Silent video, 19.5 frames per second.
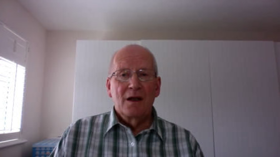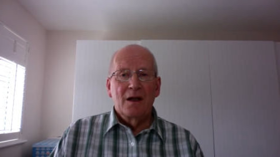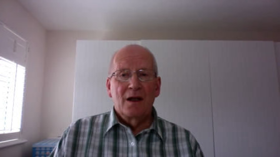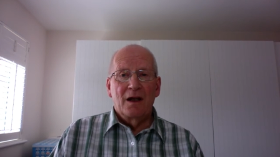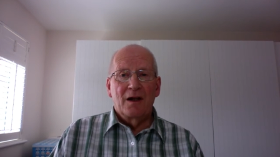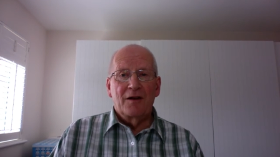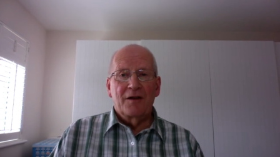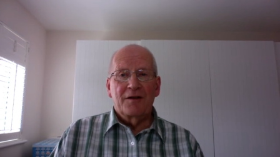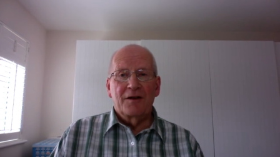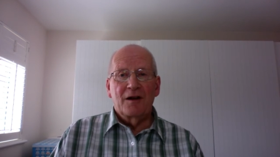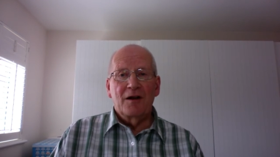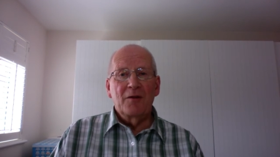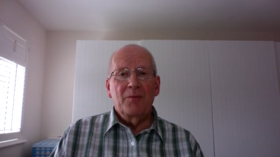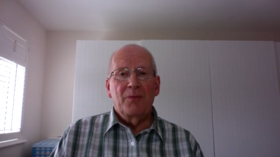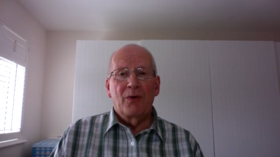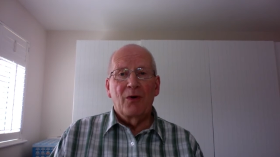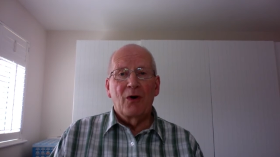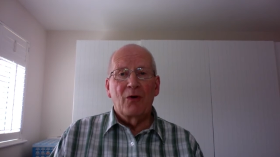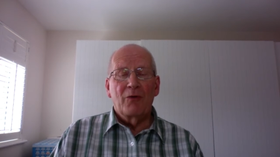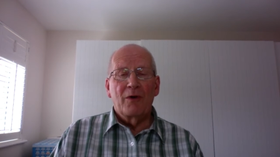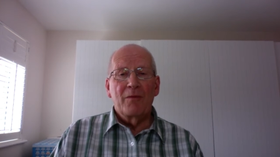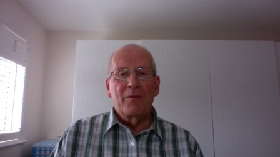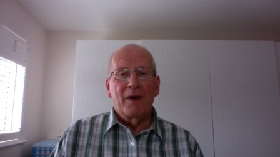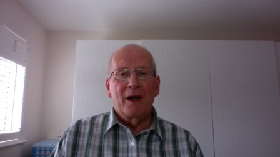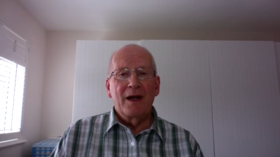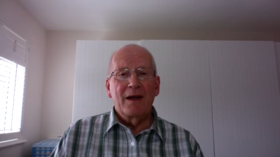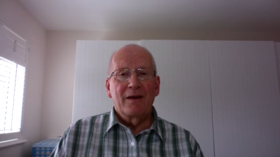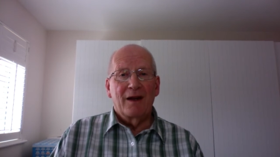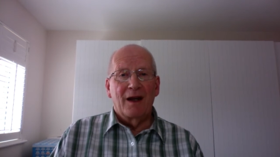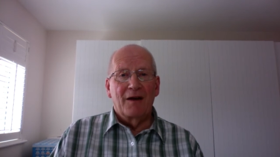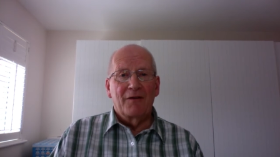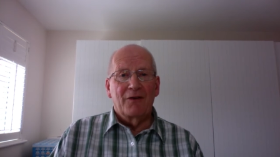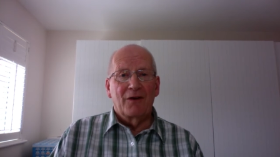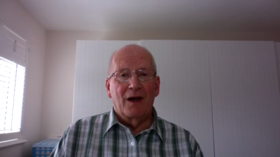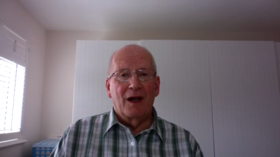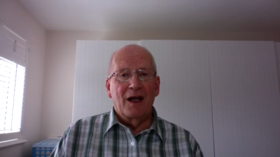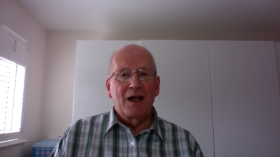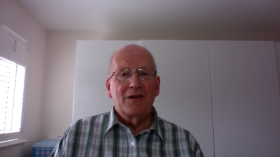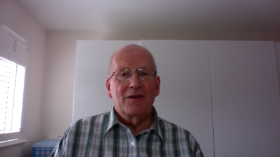And so Paul remained there
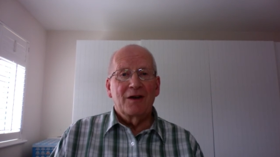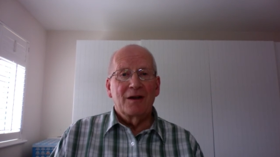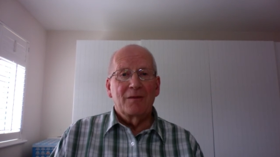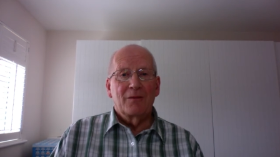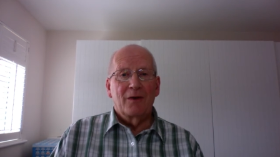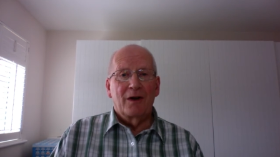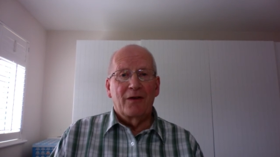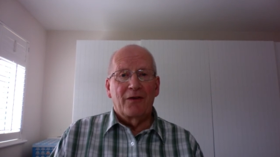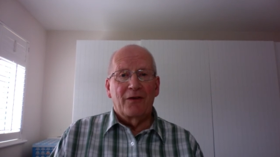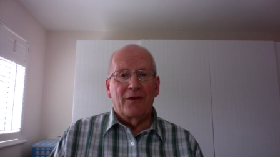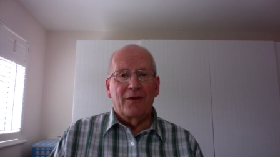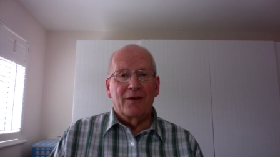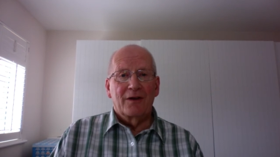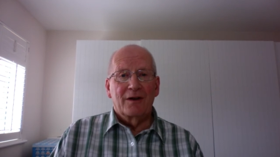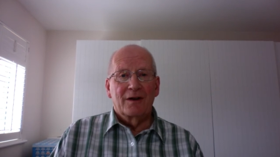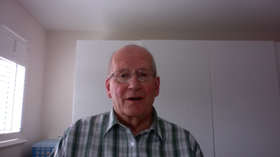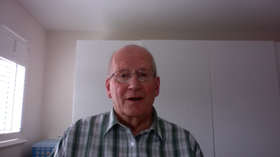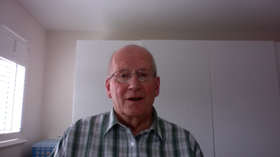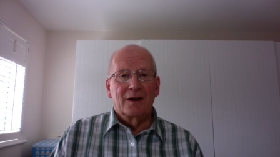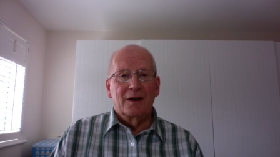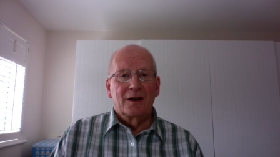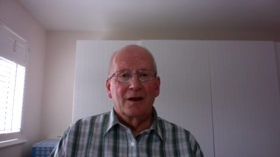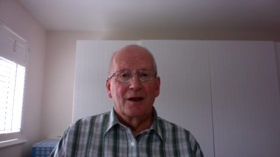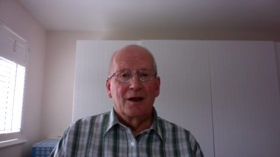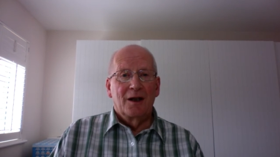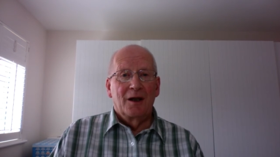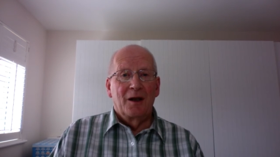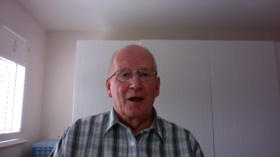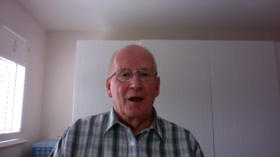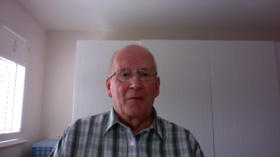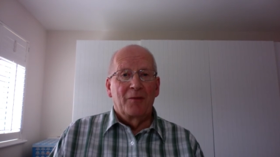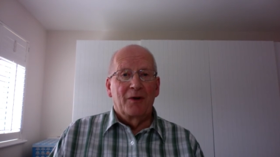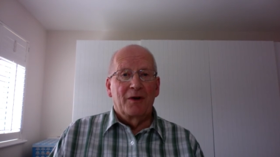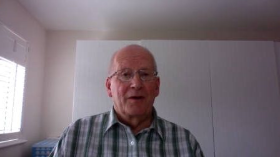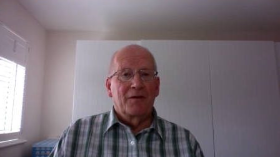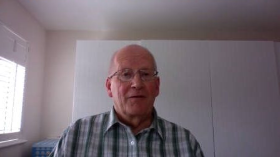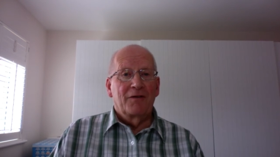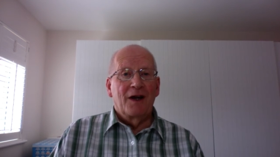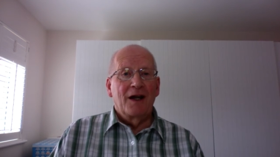for 18 months, but
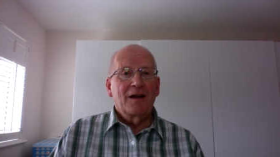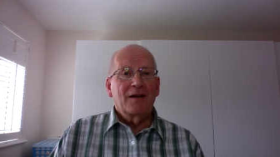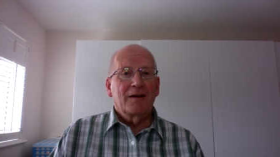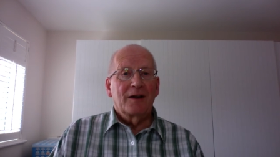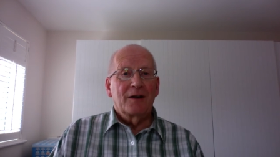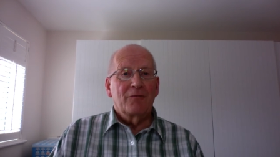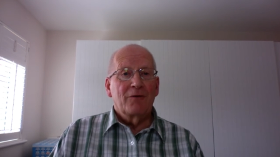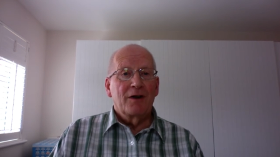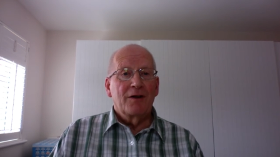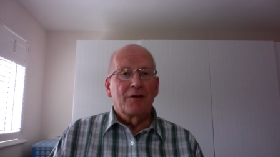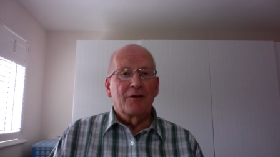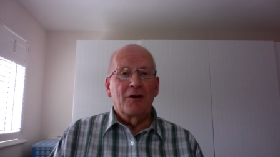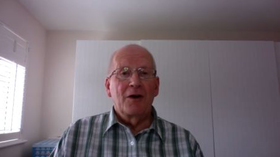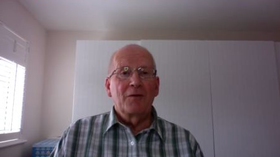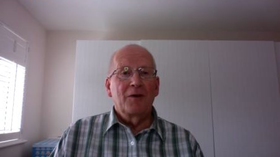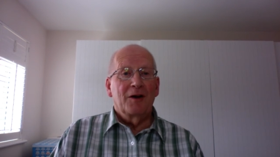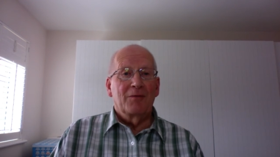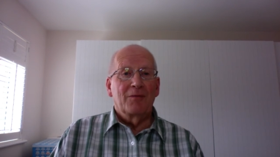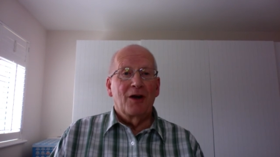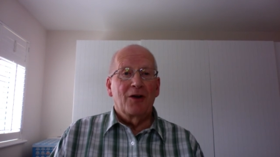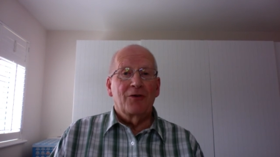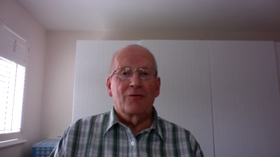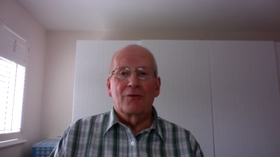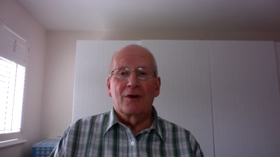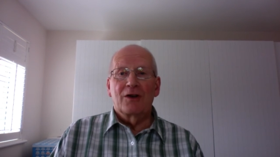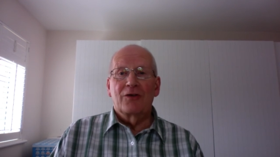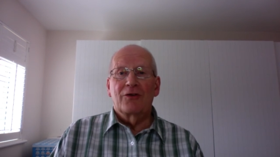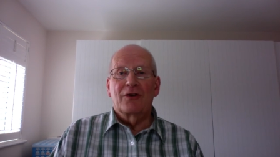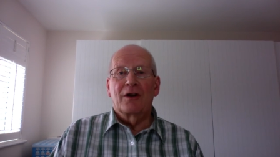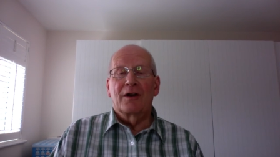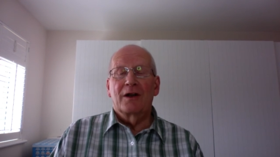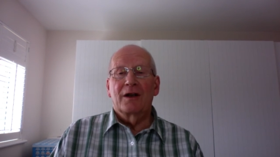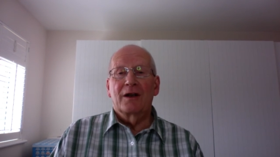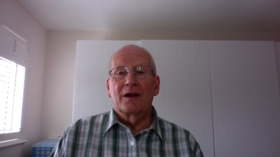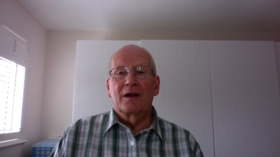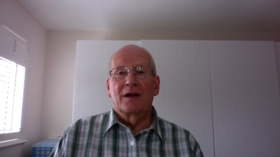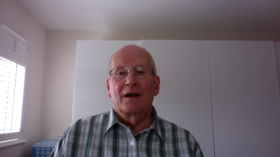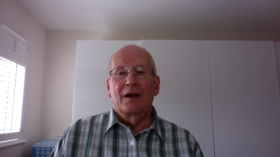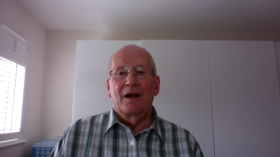eventually resumed his missionary
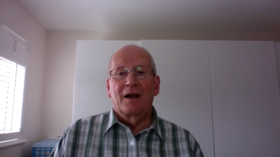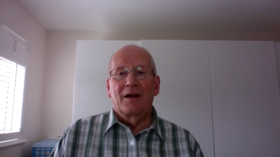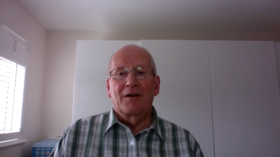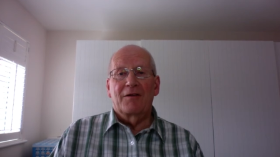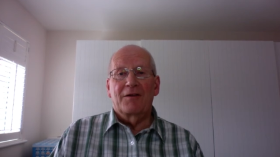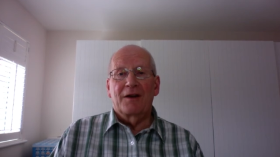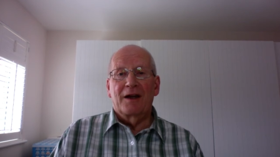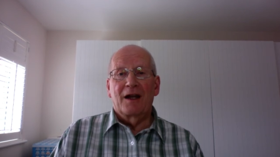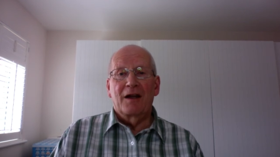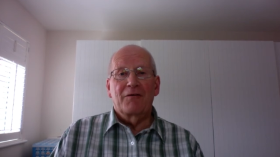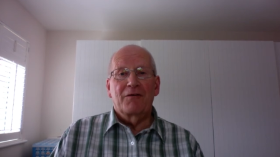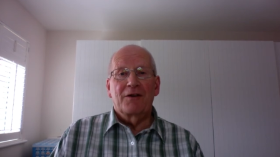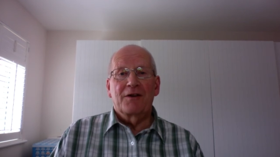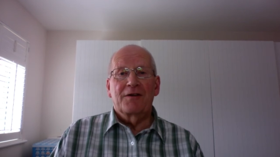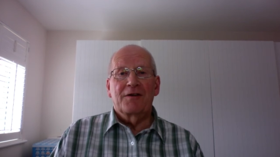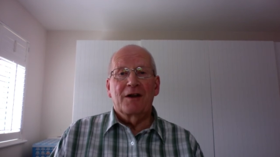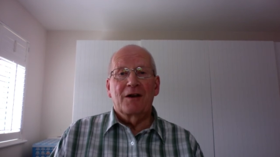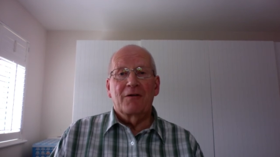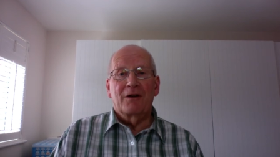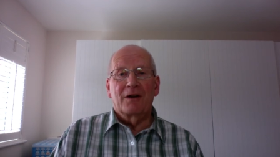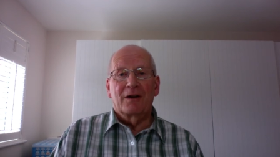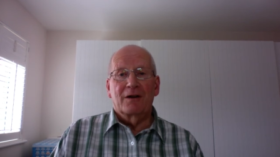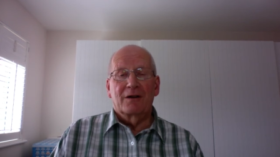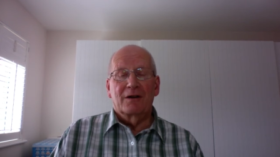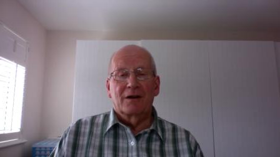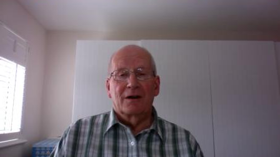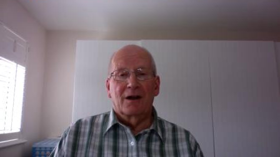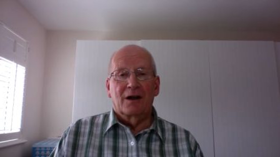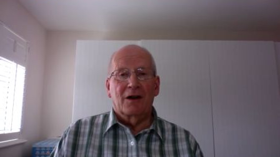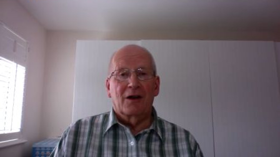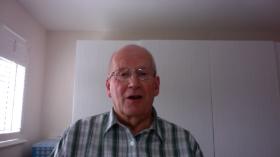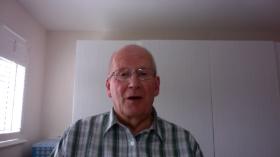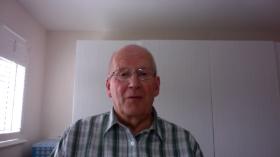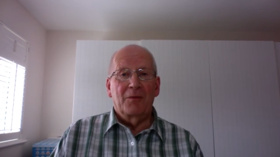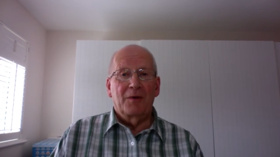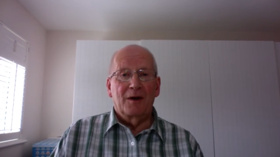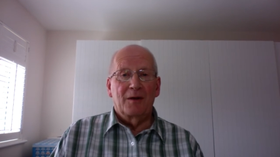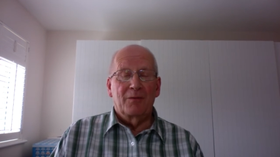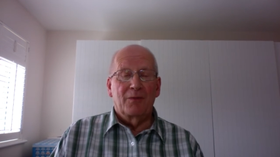journey and sailed for Syria,
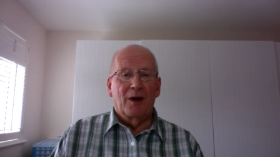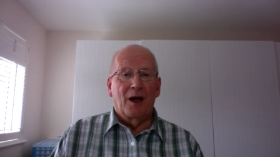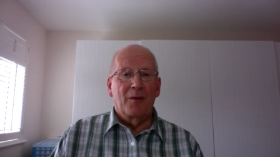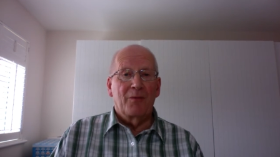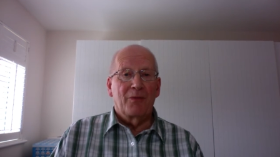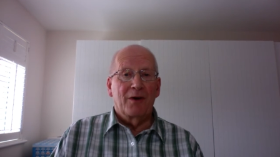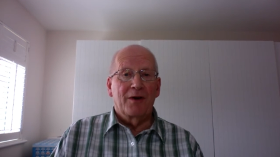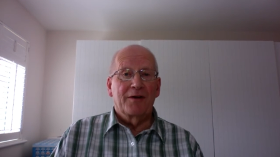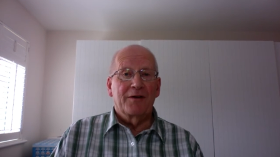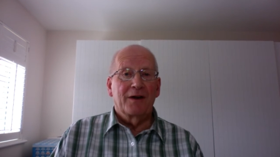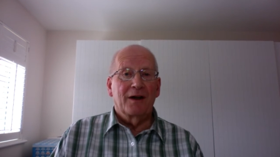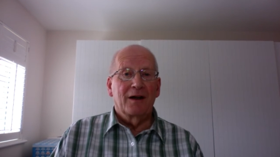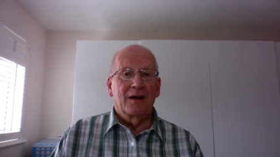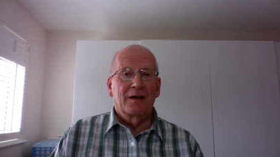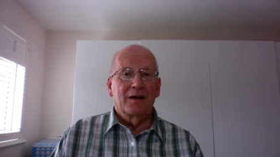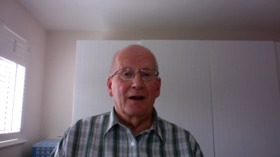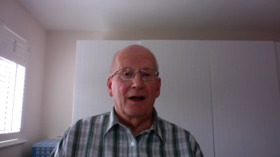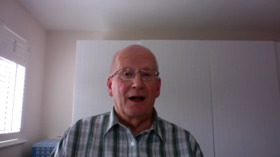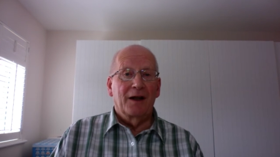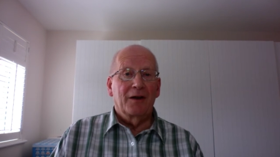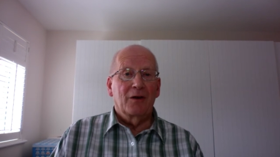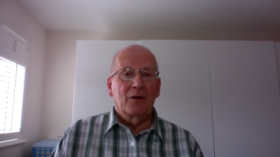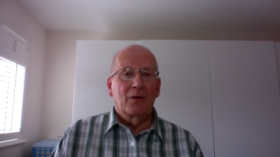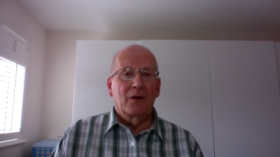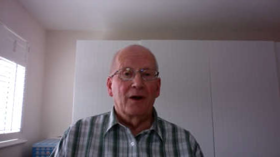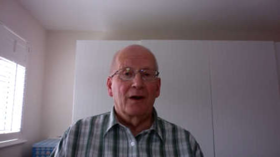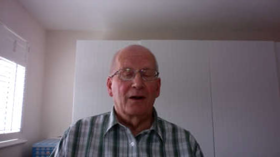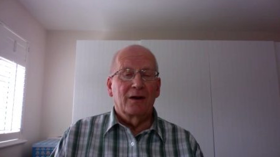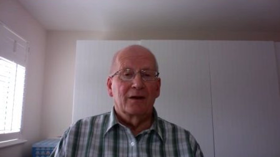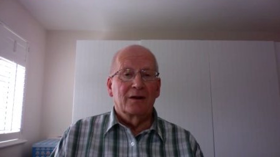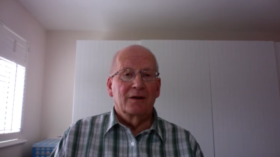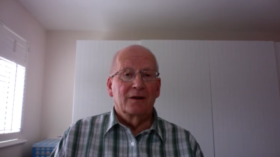accompanied by Priscilla and Aquila.